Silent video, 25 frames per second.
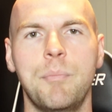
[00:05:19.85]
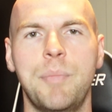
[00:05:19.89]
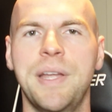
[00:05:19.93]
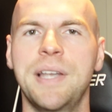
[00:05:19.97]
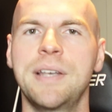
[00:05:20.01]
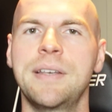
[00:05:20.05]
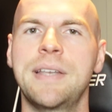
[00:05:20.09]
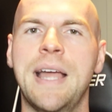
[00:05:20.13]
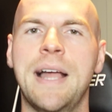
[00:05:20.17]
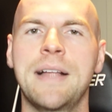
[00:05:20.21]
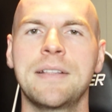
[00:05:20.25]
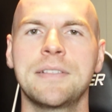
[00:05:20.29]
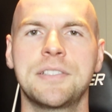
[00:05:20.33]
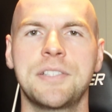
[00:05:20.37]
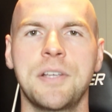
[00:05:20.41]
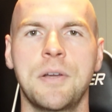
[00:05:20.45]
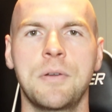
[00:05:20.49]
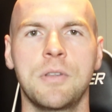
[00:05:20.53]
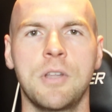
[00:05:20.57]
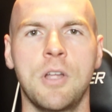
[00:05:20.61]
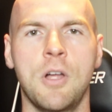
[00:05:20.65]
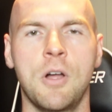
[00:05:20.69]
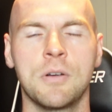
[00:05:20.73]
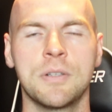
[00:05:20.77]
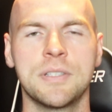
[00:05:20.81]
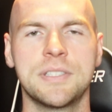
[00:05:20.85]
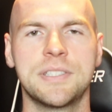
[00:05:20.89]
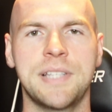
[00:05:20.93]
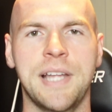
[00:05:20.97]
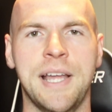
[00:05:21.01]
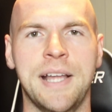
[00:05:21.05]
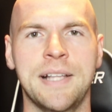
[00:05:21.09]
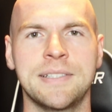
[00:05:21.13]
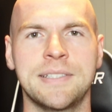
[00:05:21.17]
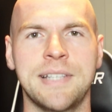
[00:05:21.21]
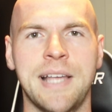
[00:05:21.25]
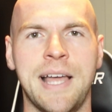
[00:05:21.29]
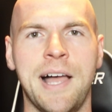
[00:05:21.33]
Been Down So Long
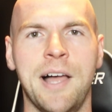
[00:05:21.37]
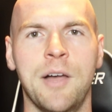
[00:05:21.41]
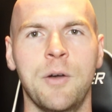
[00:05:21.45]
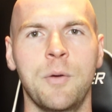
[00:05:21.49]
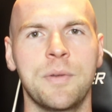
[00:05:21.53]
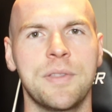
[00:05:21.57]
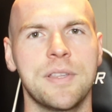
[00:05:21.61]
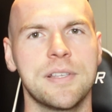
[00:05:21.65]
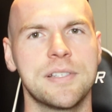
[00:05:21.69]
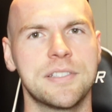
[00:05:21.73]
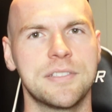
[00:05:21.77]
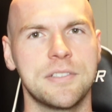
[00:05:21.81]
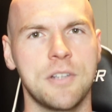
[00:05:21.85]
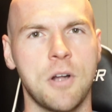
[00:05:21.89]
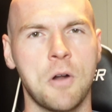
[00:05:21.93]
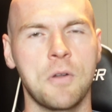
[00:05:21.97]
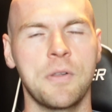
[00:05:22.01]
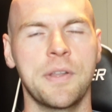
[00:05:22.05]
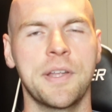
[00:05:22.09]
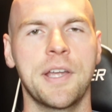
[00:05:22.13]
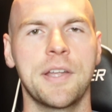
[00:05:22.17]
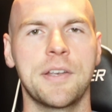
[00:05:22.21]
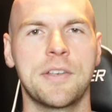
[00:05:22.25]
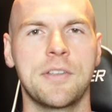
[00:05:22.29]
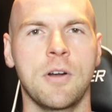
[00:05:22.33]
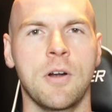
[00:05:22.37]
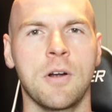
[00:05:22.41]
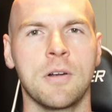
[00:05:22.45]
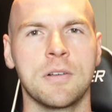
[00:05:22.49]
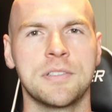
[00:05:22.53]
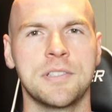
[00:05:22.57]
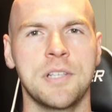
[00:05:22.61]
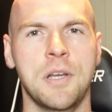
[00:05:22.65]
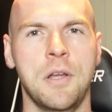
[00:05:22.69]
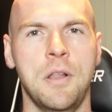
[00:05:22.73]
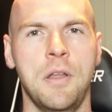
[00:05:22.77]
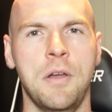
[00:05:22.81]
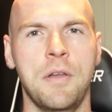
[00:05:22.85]
stands out with a snarling guitar
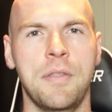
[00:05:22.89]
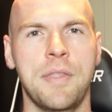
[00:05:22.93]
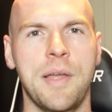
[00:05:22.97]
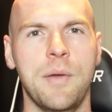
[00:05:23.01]
solo